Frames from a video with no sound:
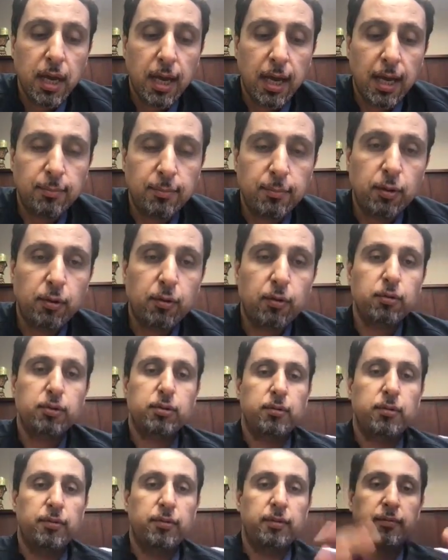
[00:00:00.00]
And because
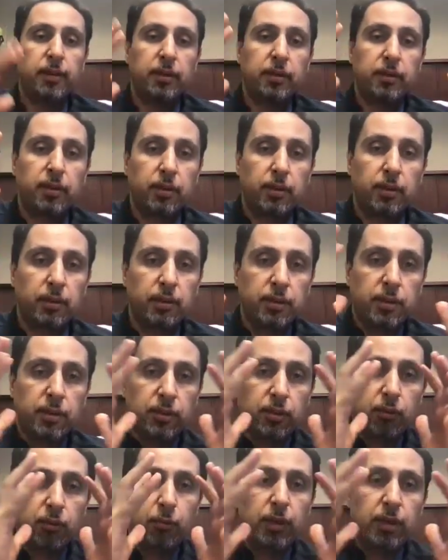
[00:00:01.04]
of the ventricle
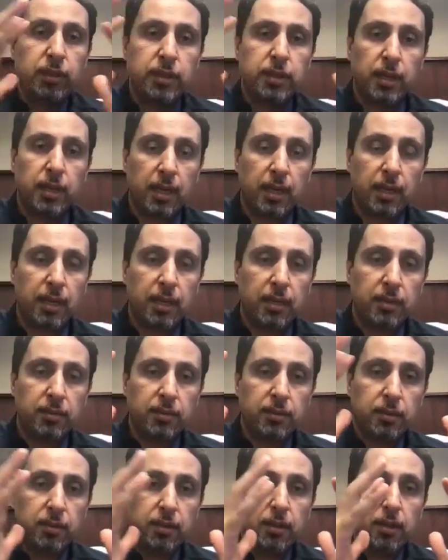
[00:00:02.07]
squeezing
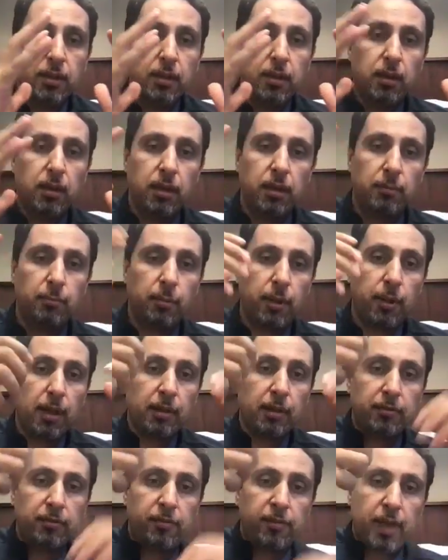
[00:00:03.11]
against a
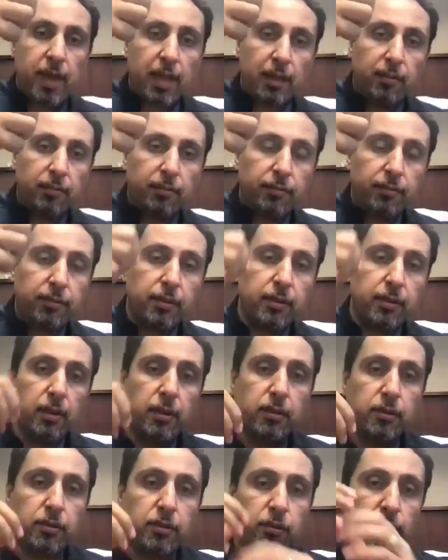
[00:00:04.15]
blocked valve,
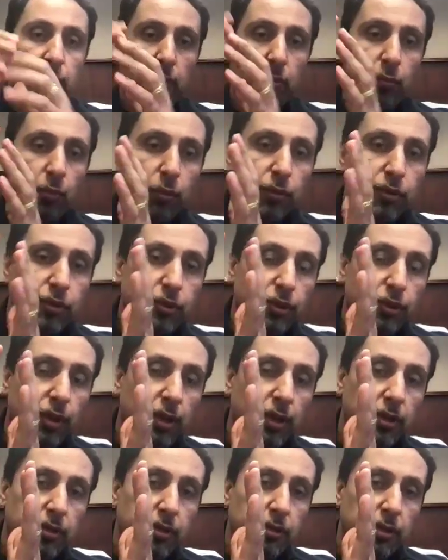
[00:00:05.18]
so the wall
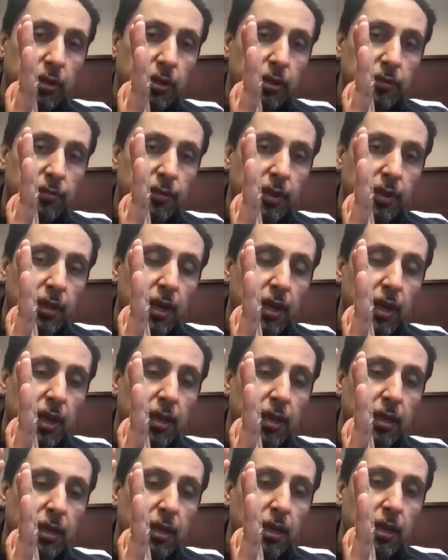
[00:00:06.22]
stress is very
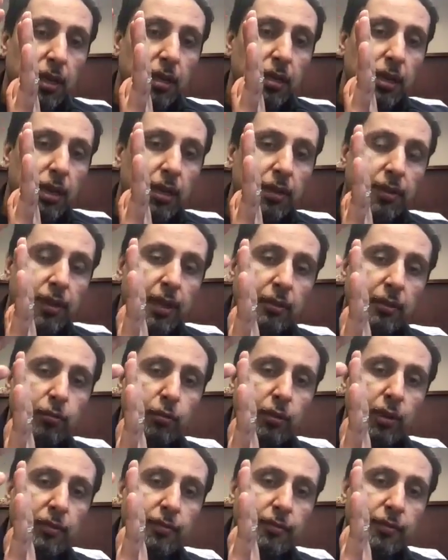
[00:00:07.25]
high, and that
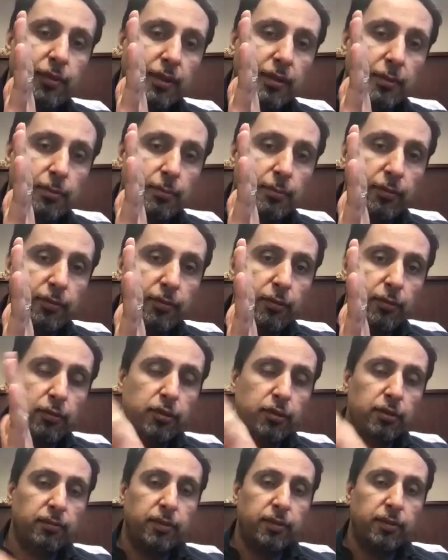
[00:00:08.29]
will affect the
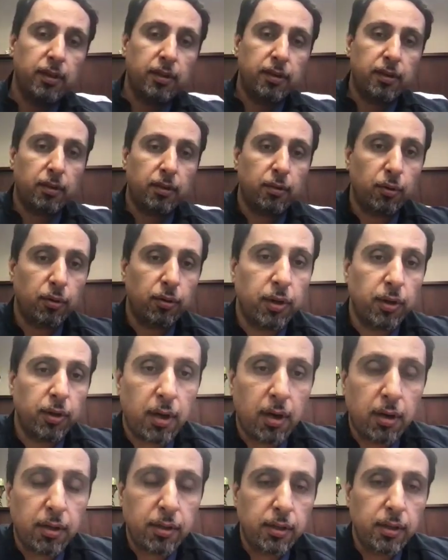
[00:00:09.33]
perfusion via the coronary
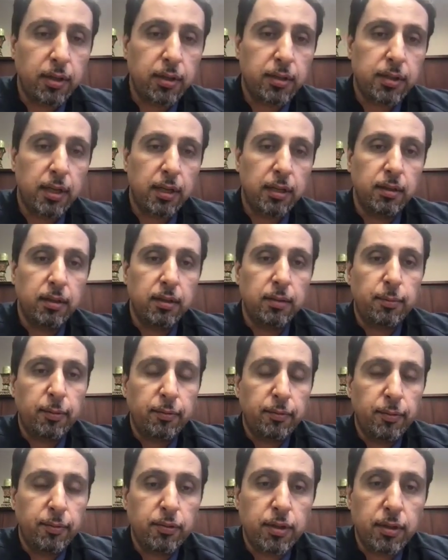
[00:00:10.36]
arteries, and the
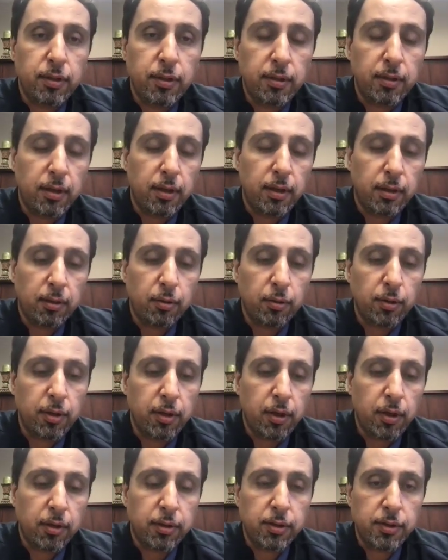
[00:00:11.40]
perfusion, the coronary
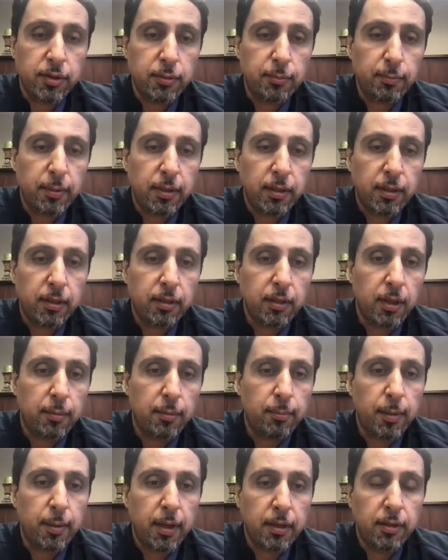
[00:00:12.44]
arteries is dependent
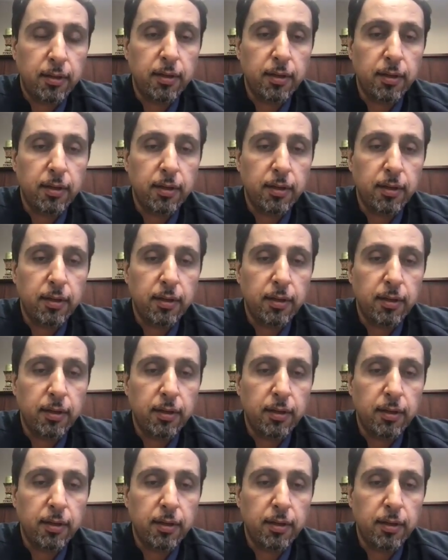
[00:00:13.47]
upon